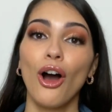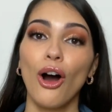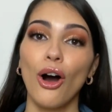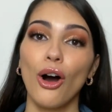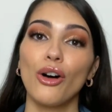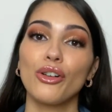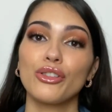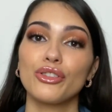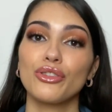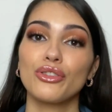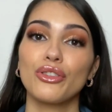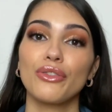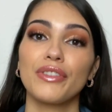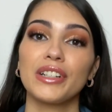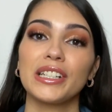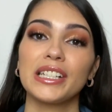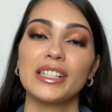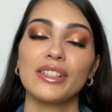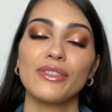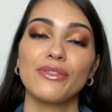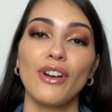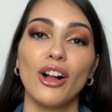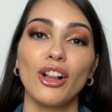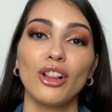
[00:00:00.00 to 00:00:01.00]
Also, don't forget
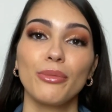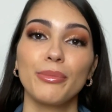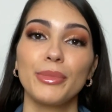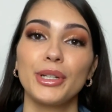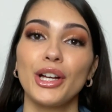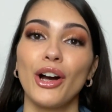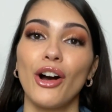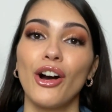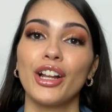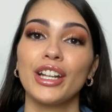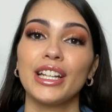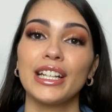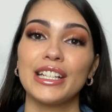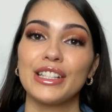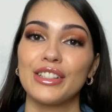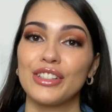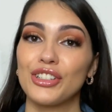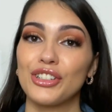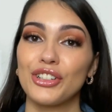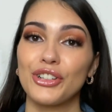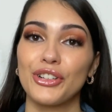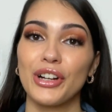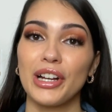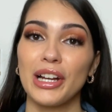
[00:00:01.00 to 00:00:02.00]
to follow me on
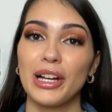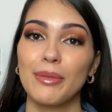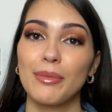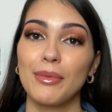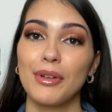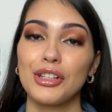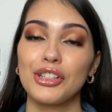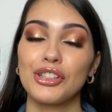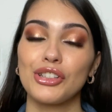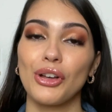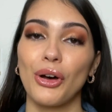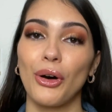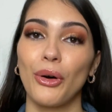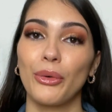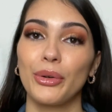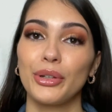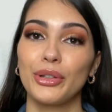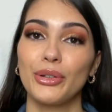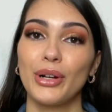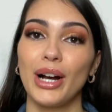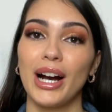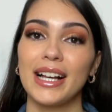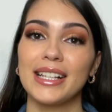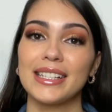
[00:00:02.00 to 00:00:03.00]
Instagram so you
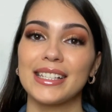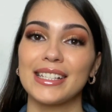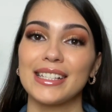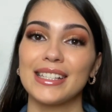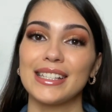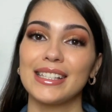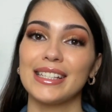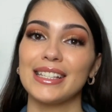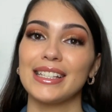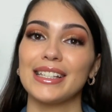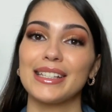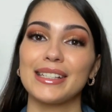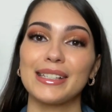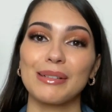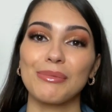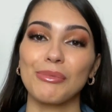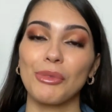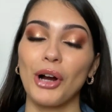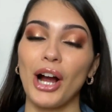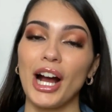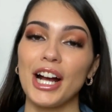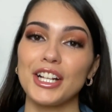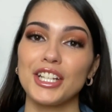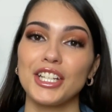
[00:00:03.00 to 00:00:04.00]
guys can see some
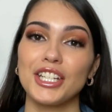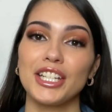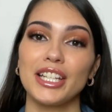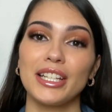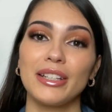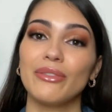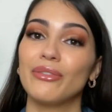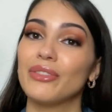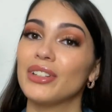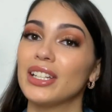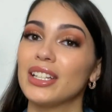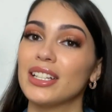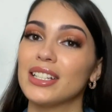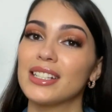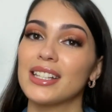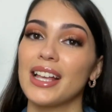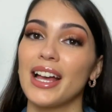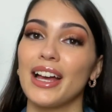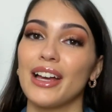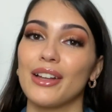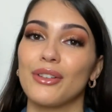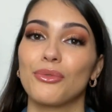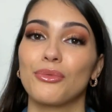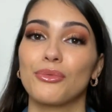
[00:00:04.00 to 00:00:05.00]
more IGTVs
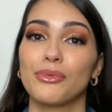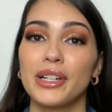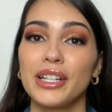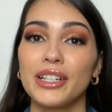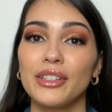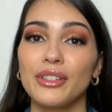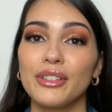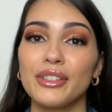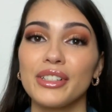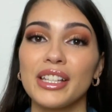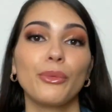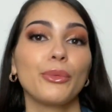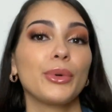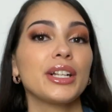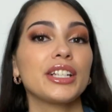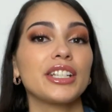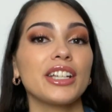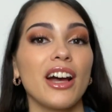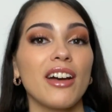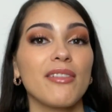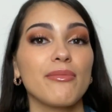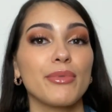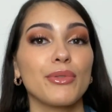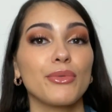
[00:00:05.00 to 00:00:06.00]
and reels, which
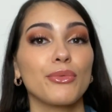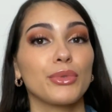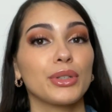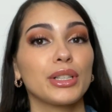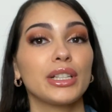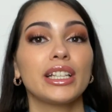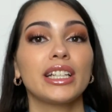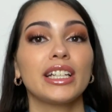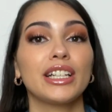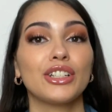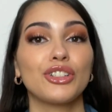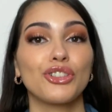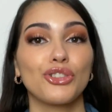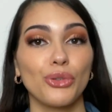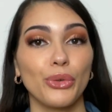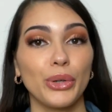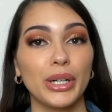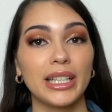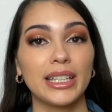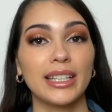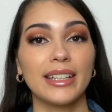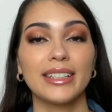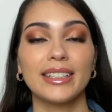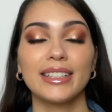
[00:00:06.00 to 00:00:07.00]
I've been really
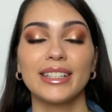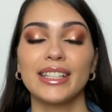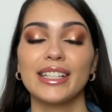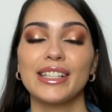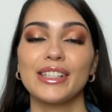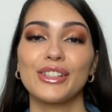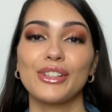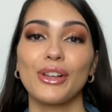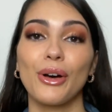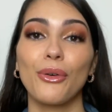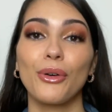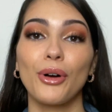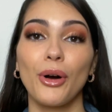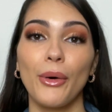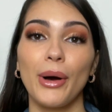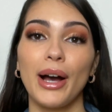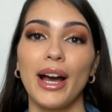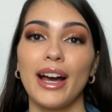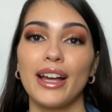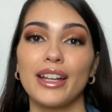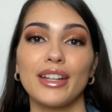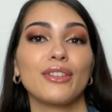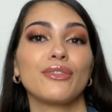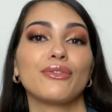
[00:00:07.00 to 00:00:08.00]
enjoying lately. So go
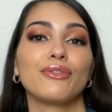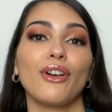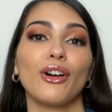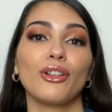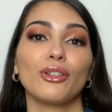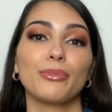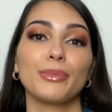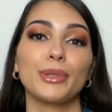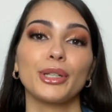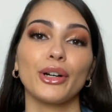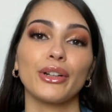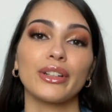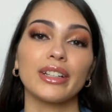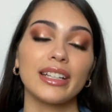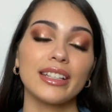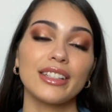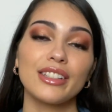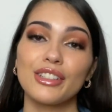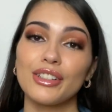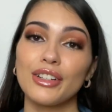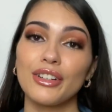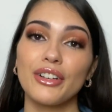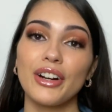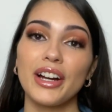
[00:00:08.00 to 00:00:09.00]
ahead and follow me on
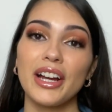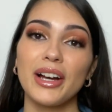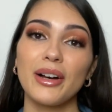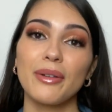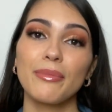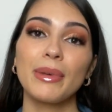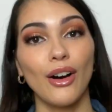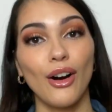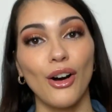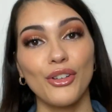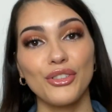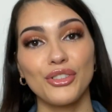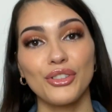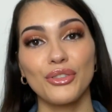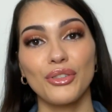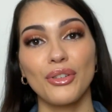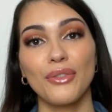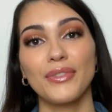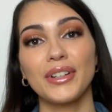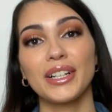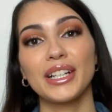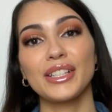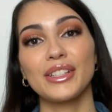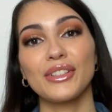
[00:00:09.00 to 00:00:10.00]
Instagram. Also, don't
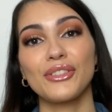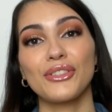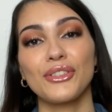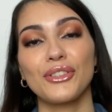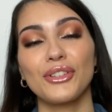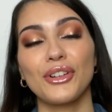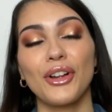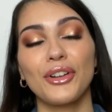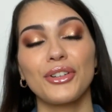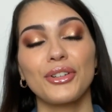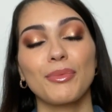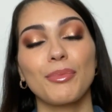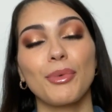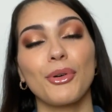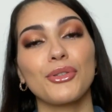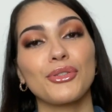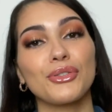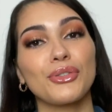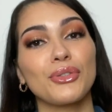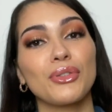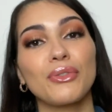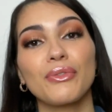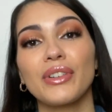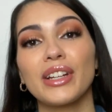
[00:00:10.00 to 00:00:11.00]
forget to turn on your post
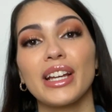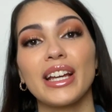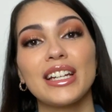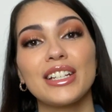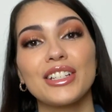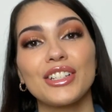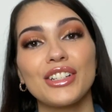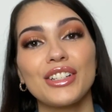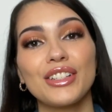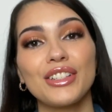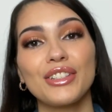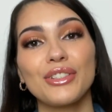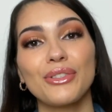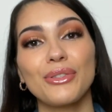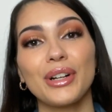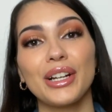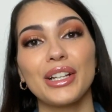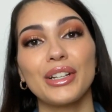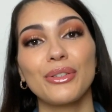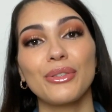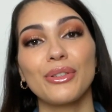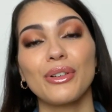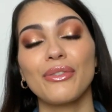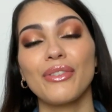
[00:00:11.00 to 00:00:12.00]
notifications so you'll get
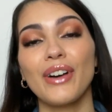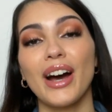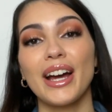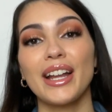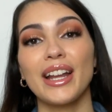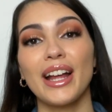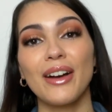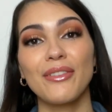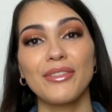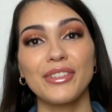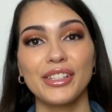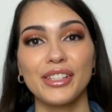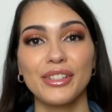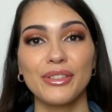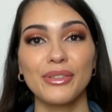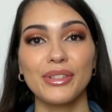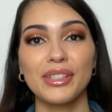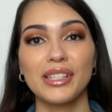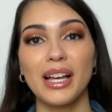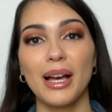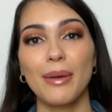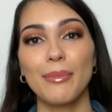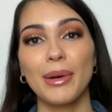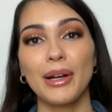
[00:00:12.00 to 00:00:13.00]
notified every single
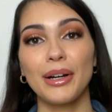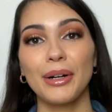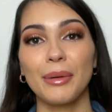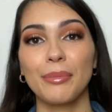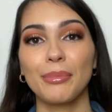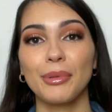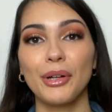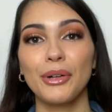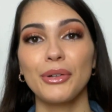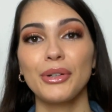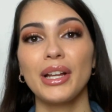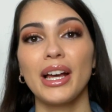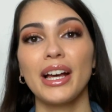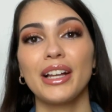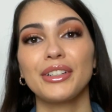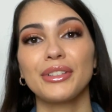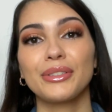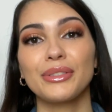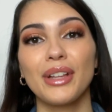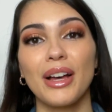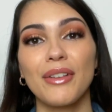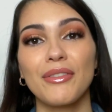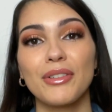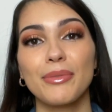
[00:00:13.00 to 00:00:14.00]
time I upload and you'll
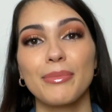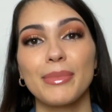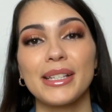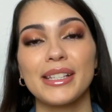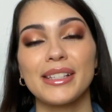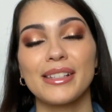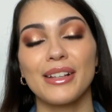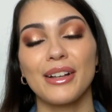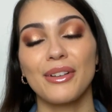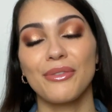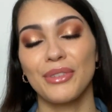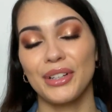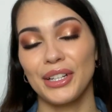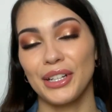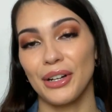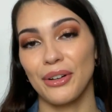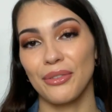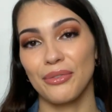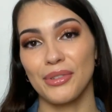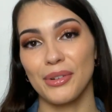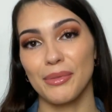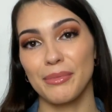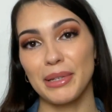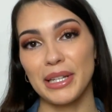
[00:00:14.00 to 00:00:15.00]
never miss a video
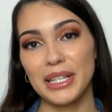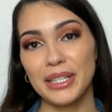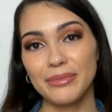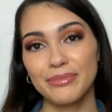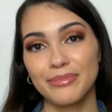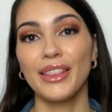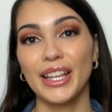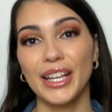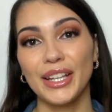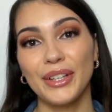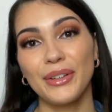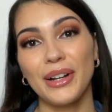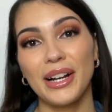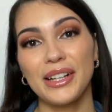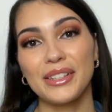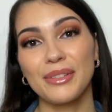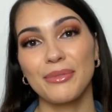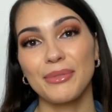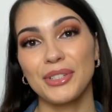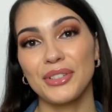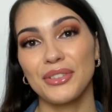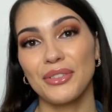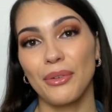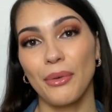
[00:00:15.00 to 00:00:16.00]
from me. Thank you guys so
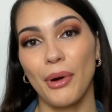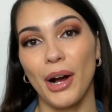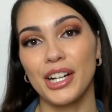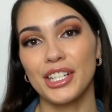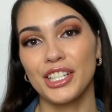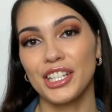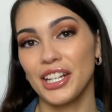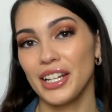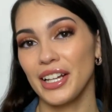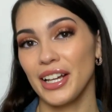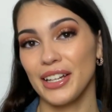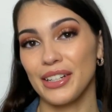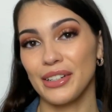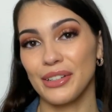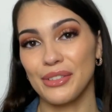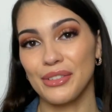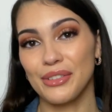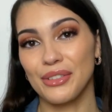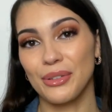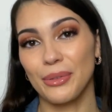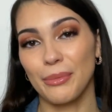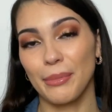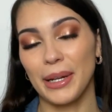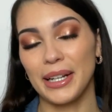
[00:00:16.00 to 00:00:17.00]
much for watching, and I'll
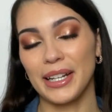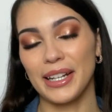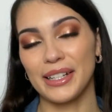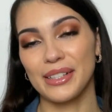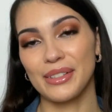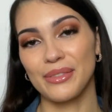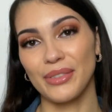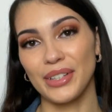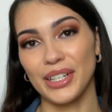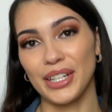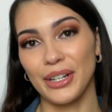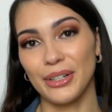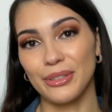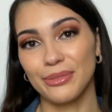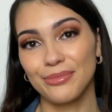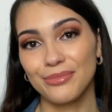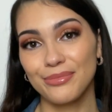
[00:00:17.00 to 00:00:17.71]
see you in my next video.